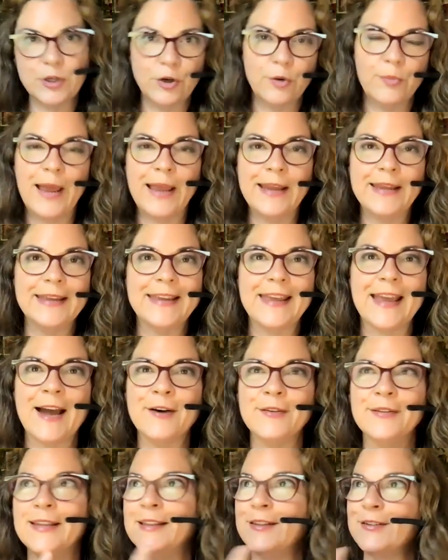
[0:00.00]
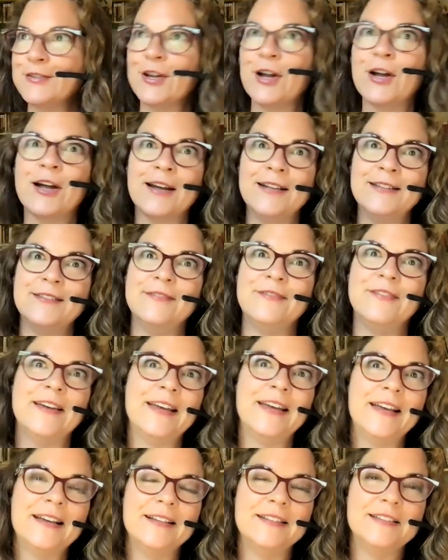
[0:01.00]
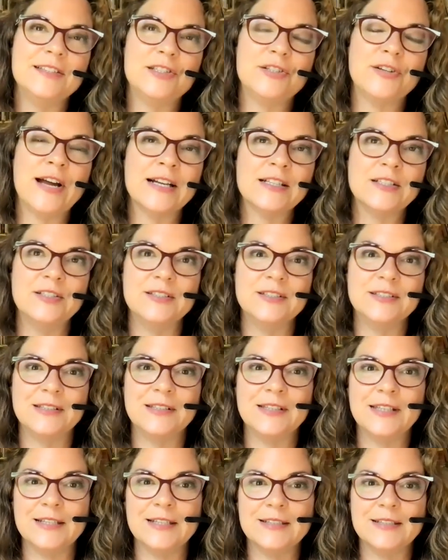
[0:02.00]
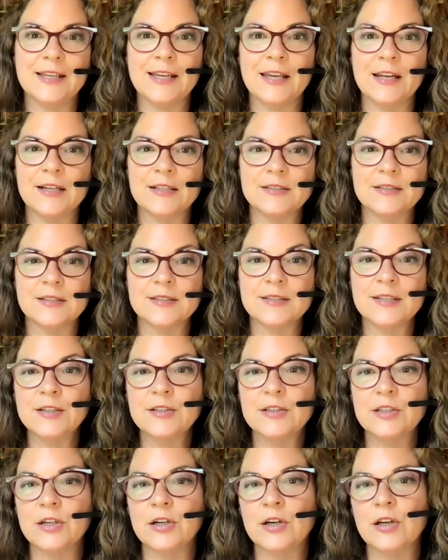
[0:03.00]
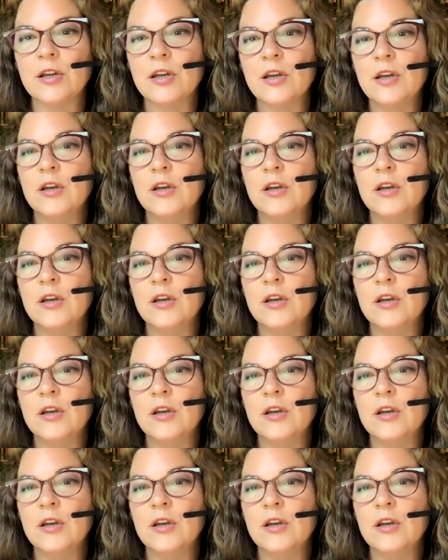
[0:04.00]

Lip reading: in your bank account. Like there's all kinds of distractions and things that get us uncentered.